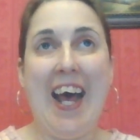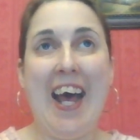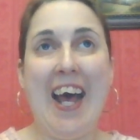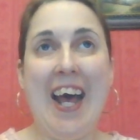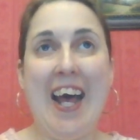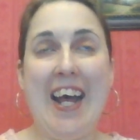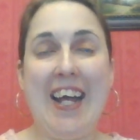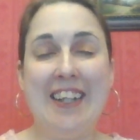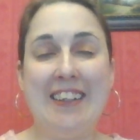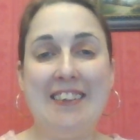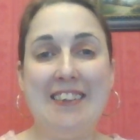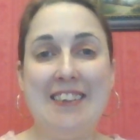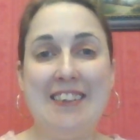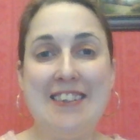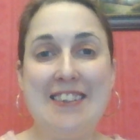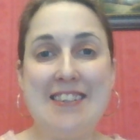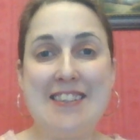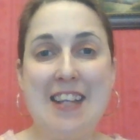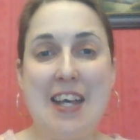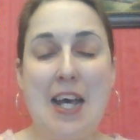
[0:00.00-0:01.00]

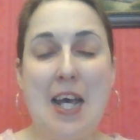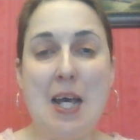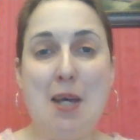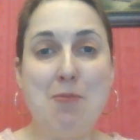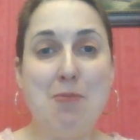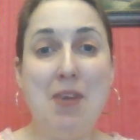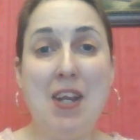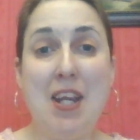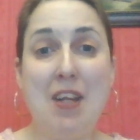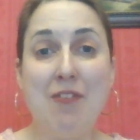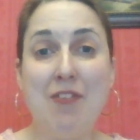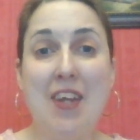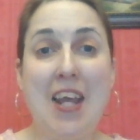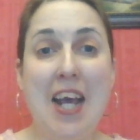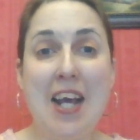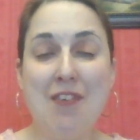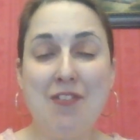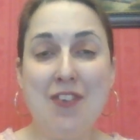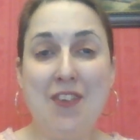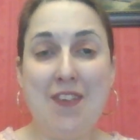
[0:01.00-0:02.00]
and um, if you
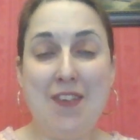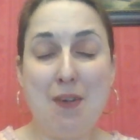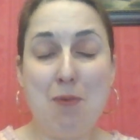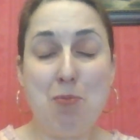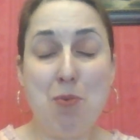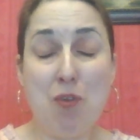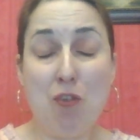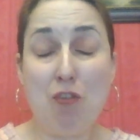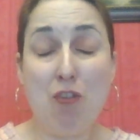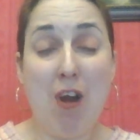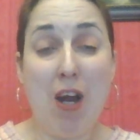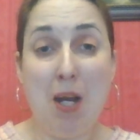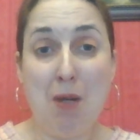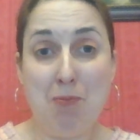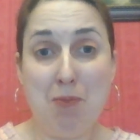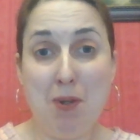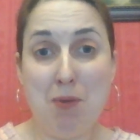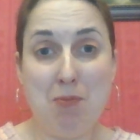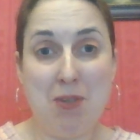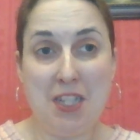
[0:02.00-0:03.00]
haven't
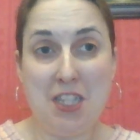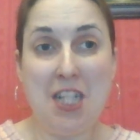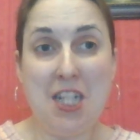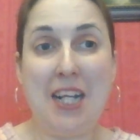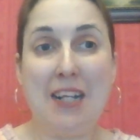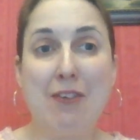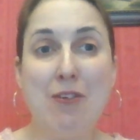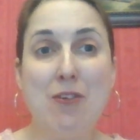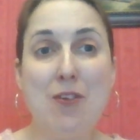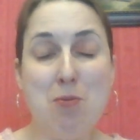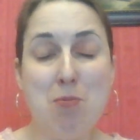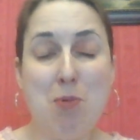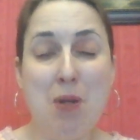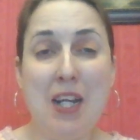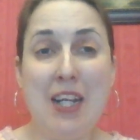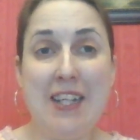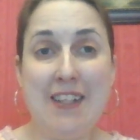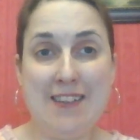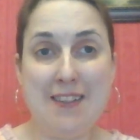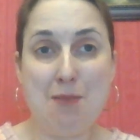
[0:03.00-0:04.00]
subscribed to my channels
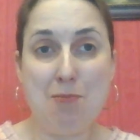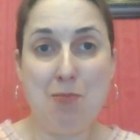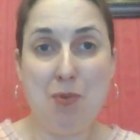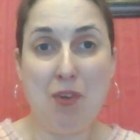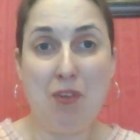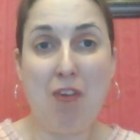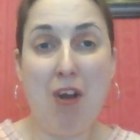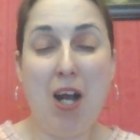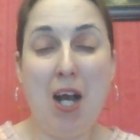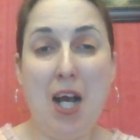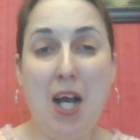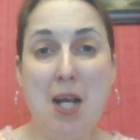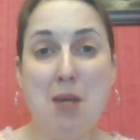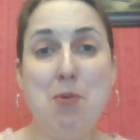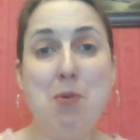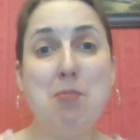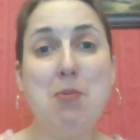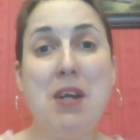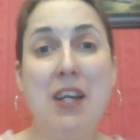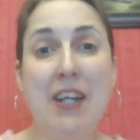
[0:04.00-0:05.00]
please subscribe
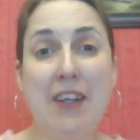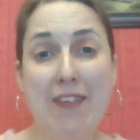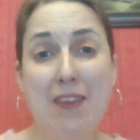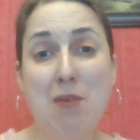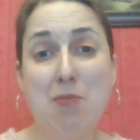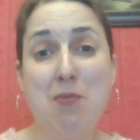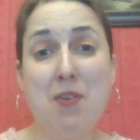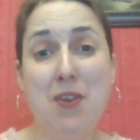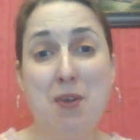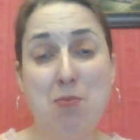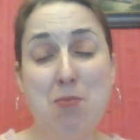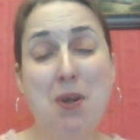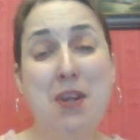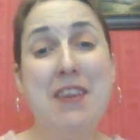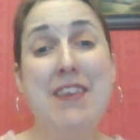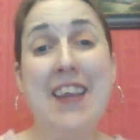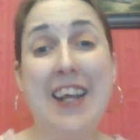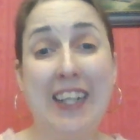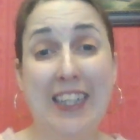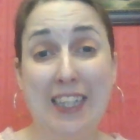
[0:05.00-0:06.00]
a big thumbs up
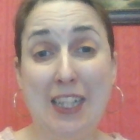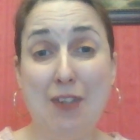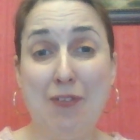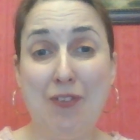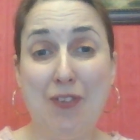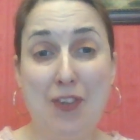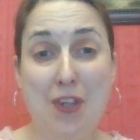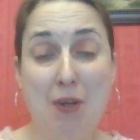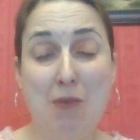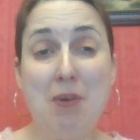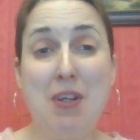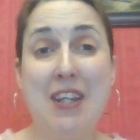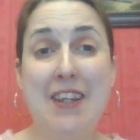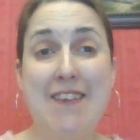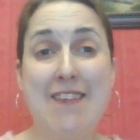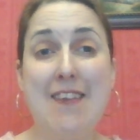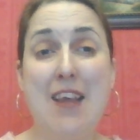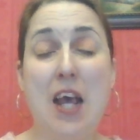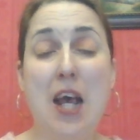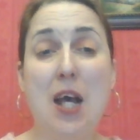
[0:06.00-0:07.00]
and thank you for doing
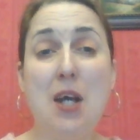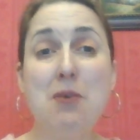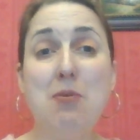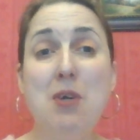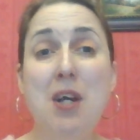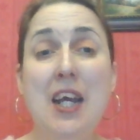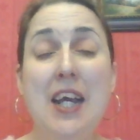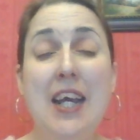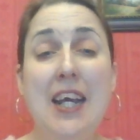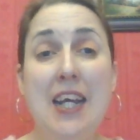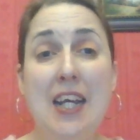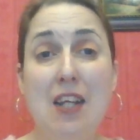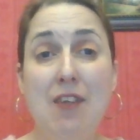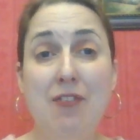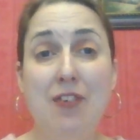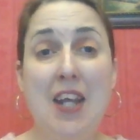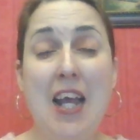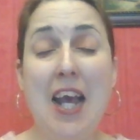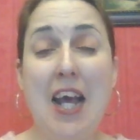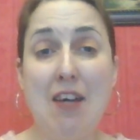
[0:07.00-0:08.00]
so
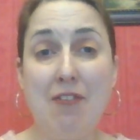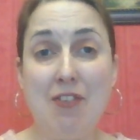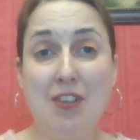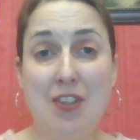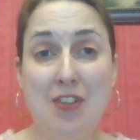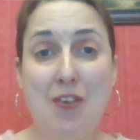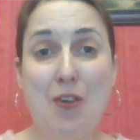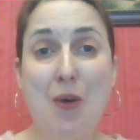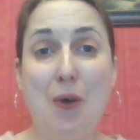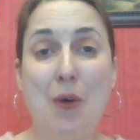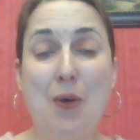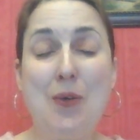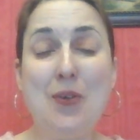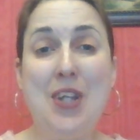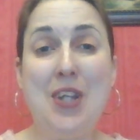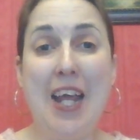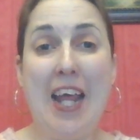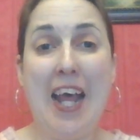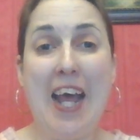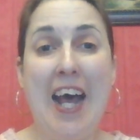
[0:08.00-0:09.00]
if you haven't
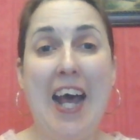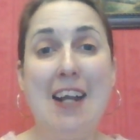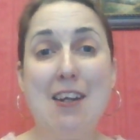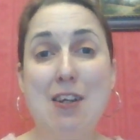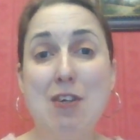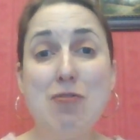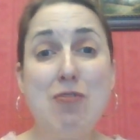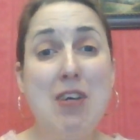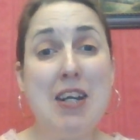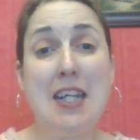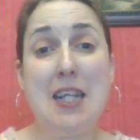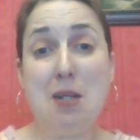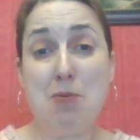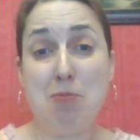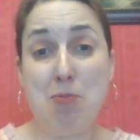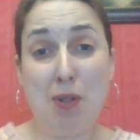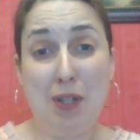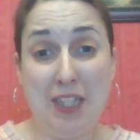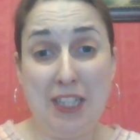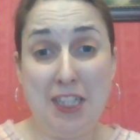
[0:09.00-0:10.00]
done and I really
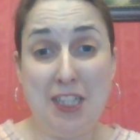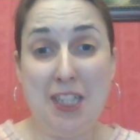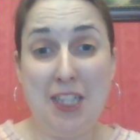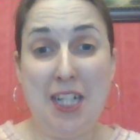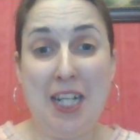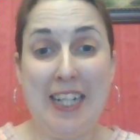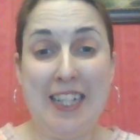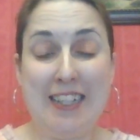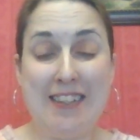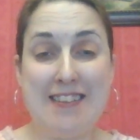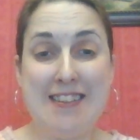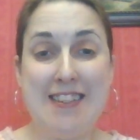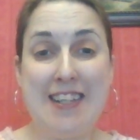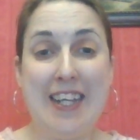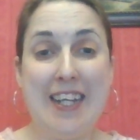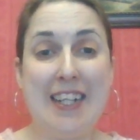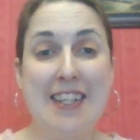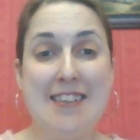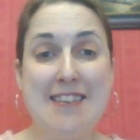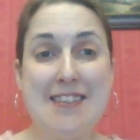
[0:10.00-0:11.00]
appreciate
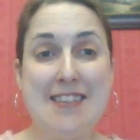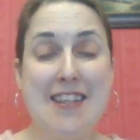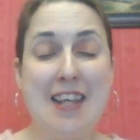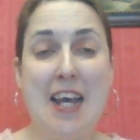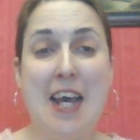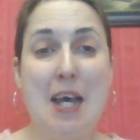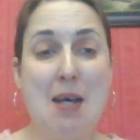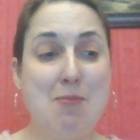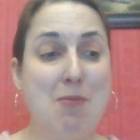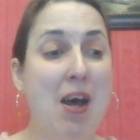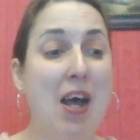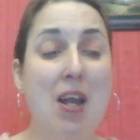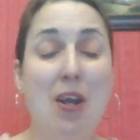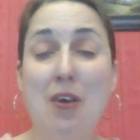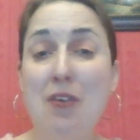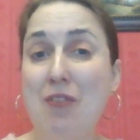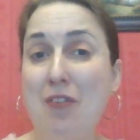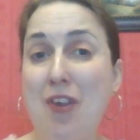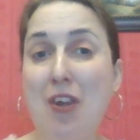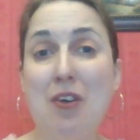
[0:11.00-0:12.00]
it um, I
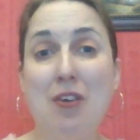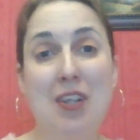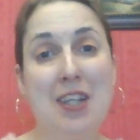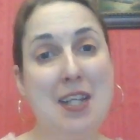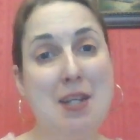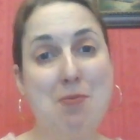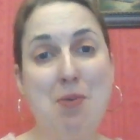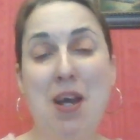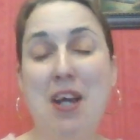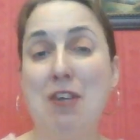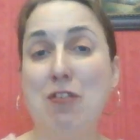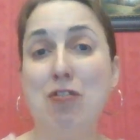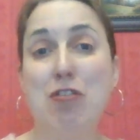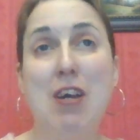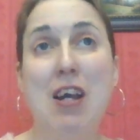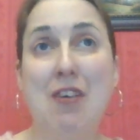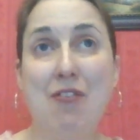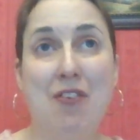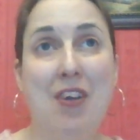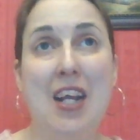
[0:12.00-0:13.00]
love talking about
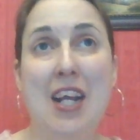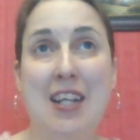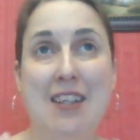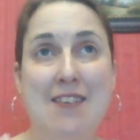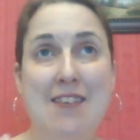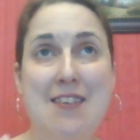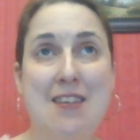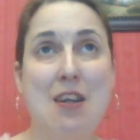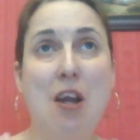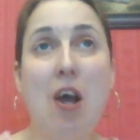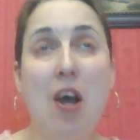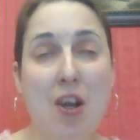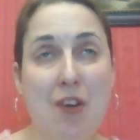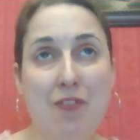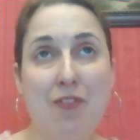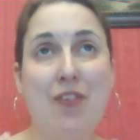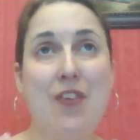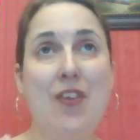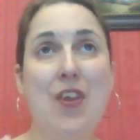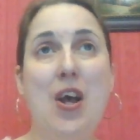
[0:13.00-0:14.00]
travel and
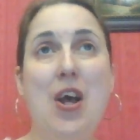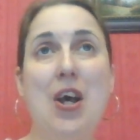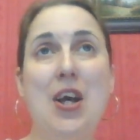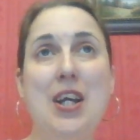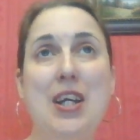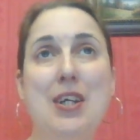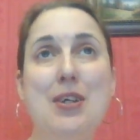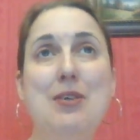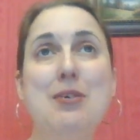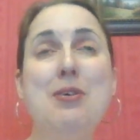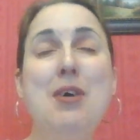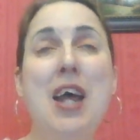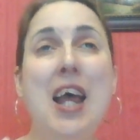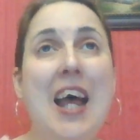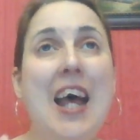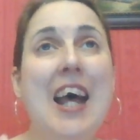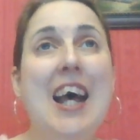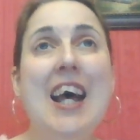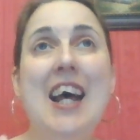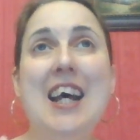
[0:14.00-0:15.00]
lifestyle
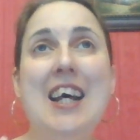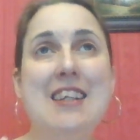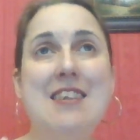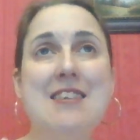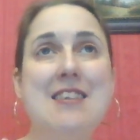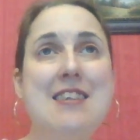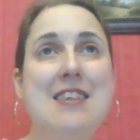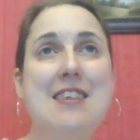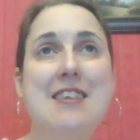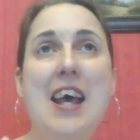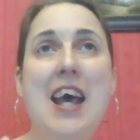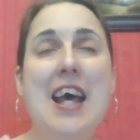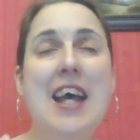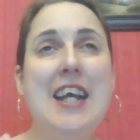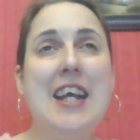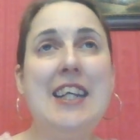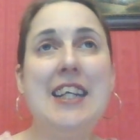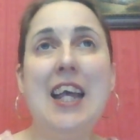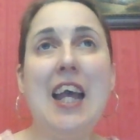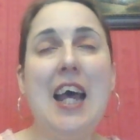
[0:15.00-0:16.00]
uh,
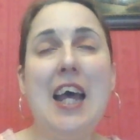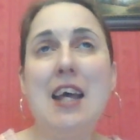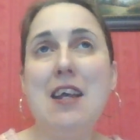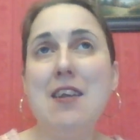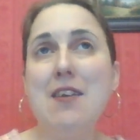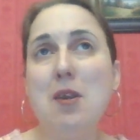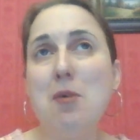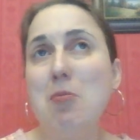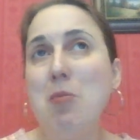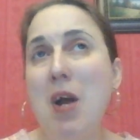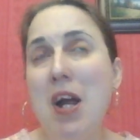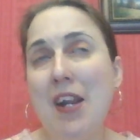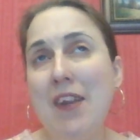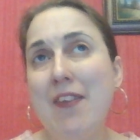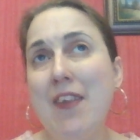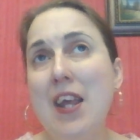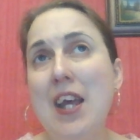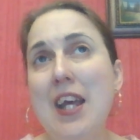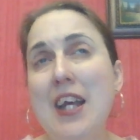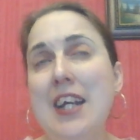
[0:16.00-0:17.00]
today uh, the
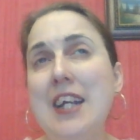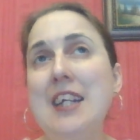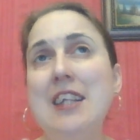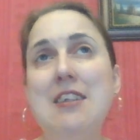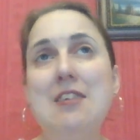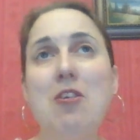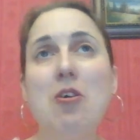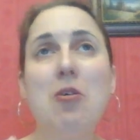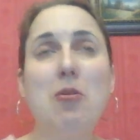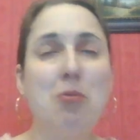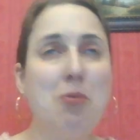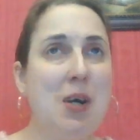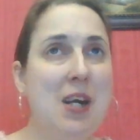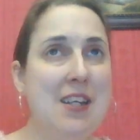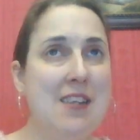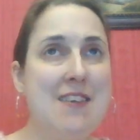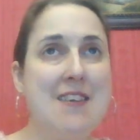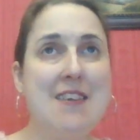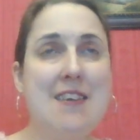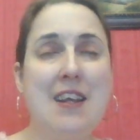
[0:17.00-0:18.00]
weather in
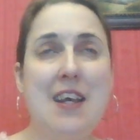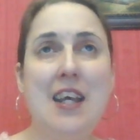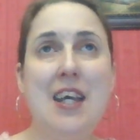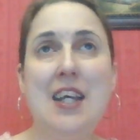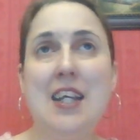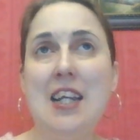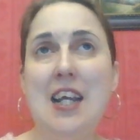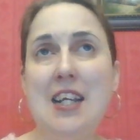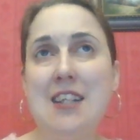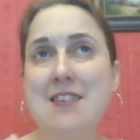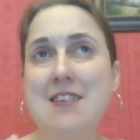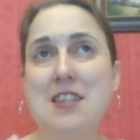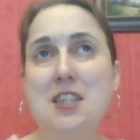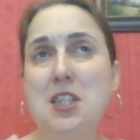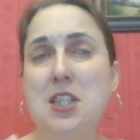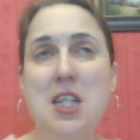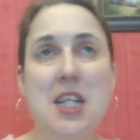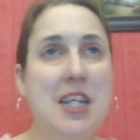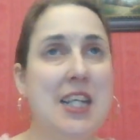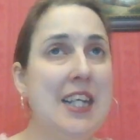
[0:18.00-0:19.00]
northwest uh,
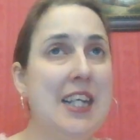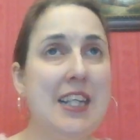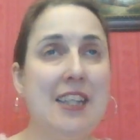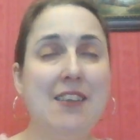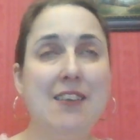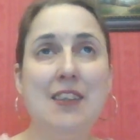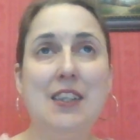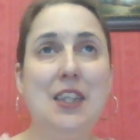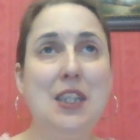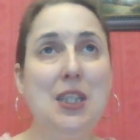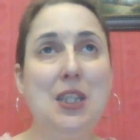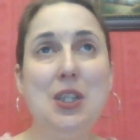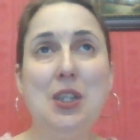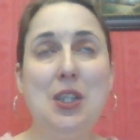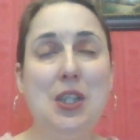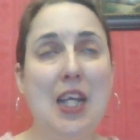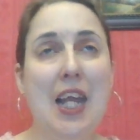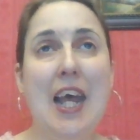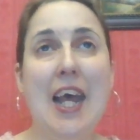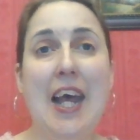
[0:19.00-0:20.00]
Leicestershire the
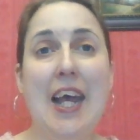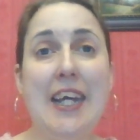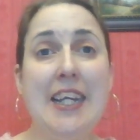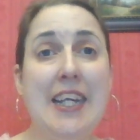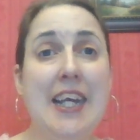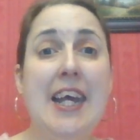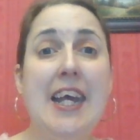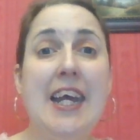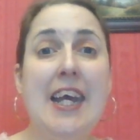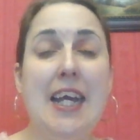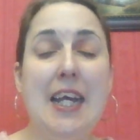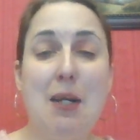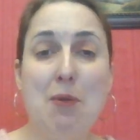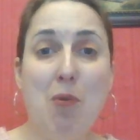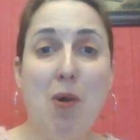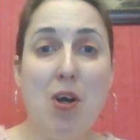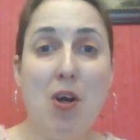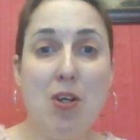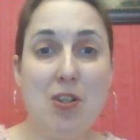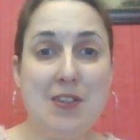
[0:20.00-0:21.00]
UK it
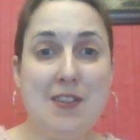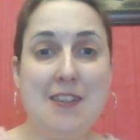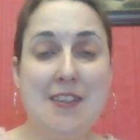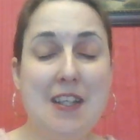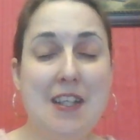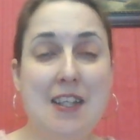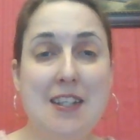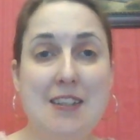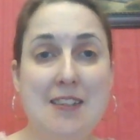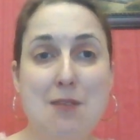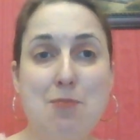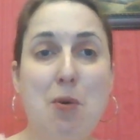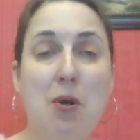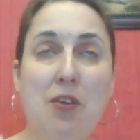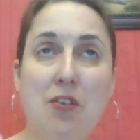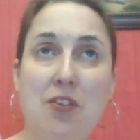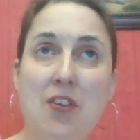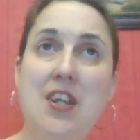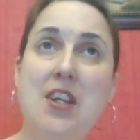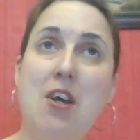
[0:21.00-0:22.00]
was uh,
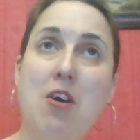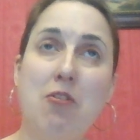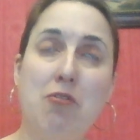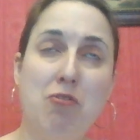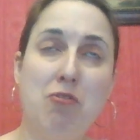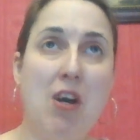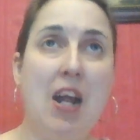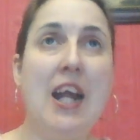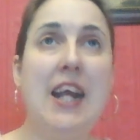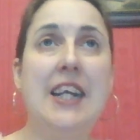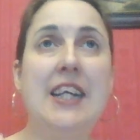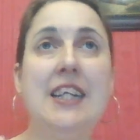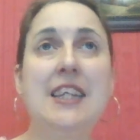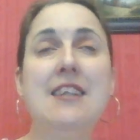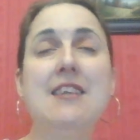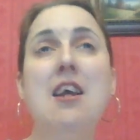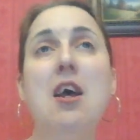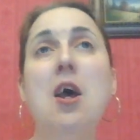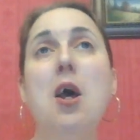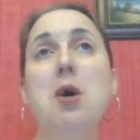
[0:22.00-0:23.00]
spotting of
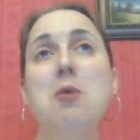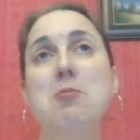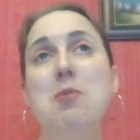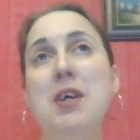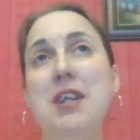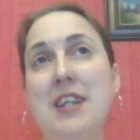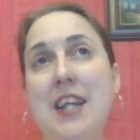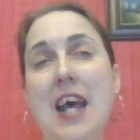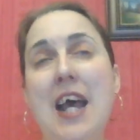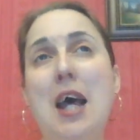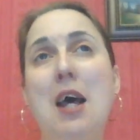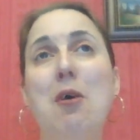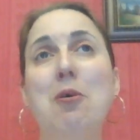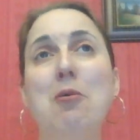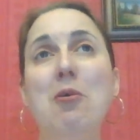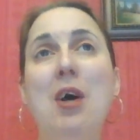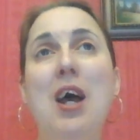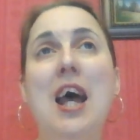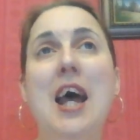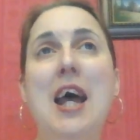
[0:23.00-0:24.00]
rain but now
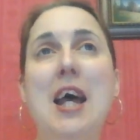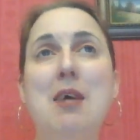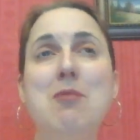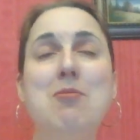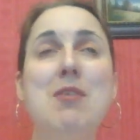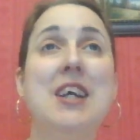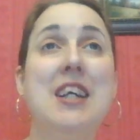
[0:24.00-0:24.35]
um,